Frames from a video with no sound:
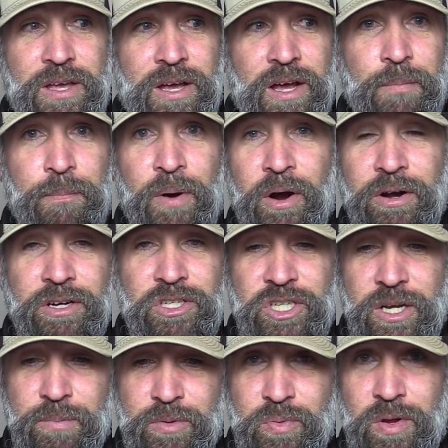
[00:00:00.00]
um,
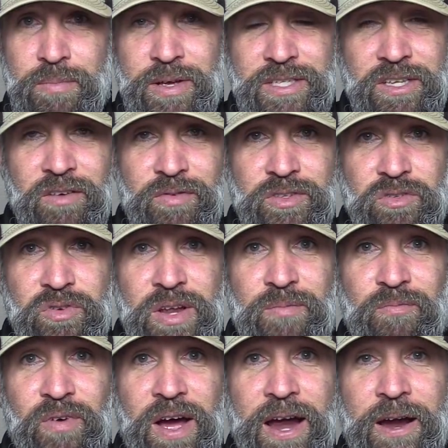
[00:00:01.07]
partnership between myself and
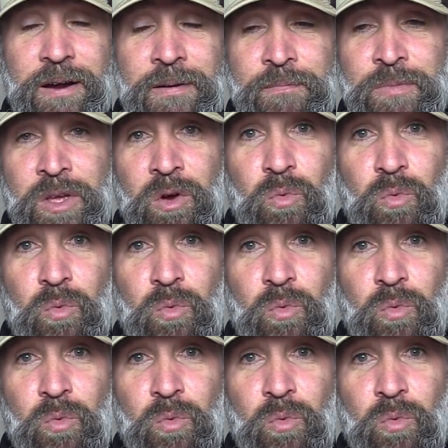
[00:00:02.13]
Streemfire,